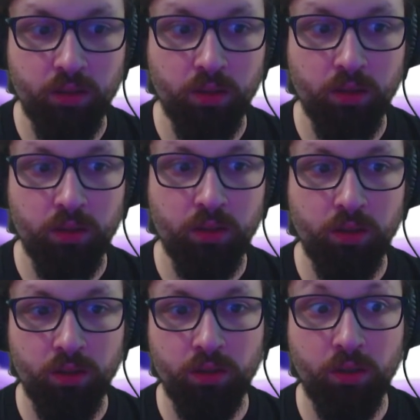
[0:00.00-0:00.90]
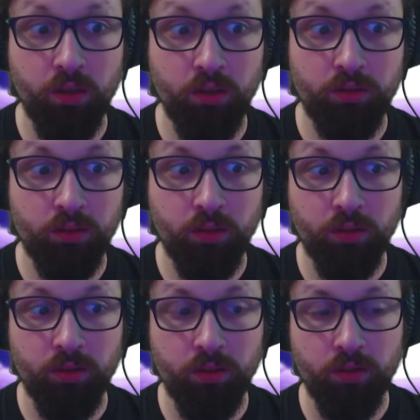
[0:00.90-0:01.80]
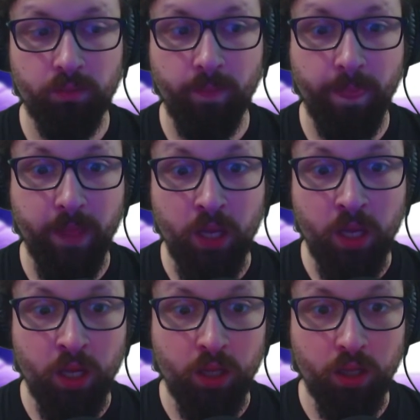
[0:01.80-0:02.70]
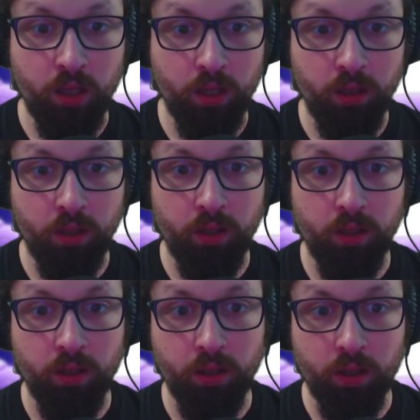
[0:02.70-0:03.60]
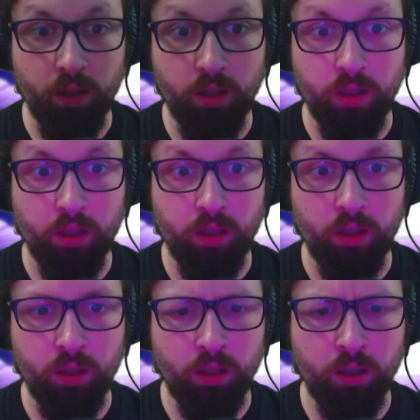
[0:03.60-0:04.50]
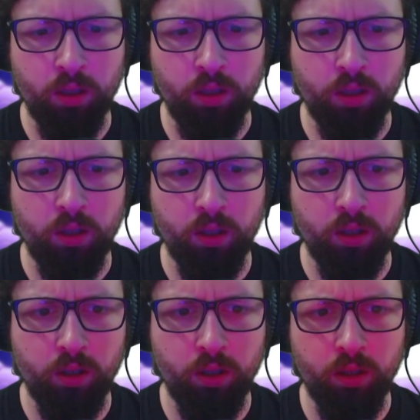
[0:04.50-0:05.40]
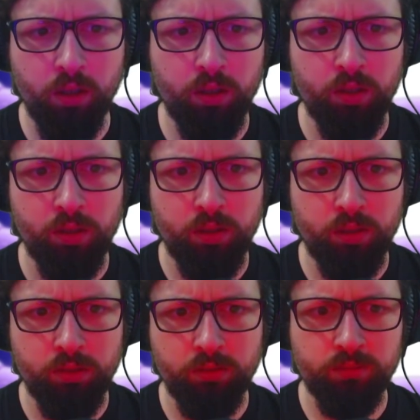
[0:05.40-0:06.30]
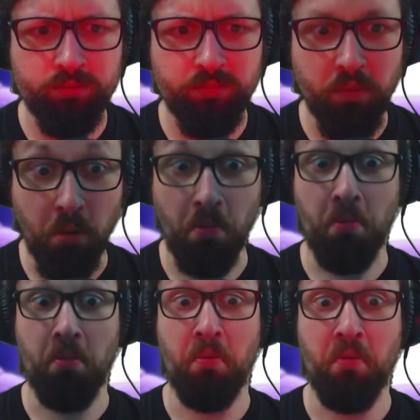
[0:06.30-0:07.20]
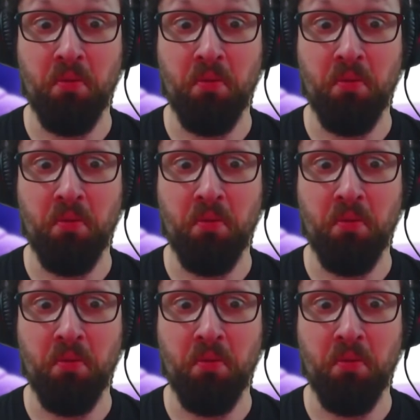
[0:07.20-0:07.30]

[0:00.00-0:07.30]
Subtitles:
Nothing is said.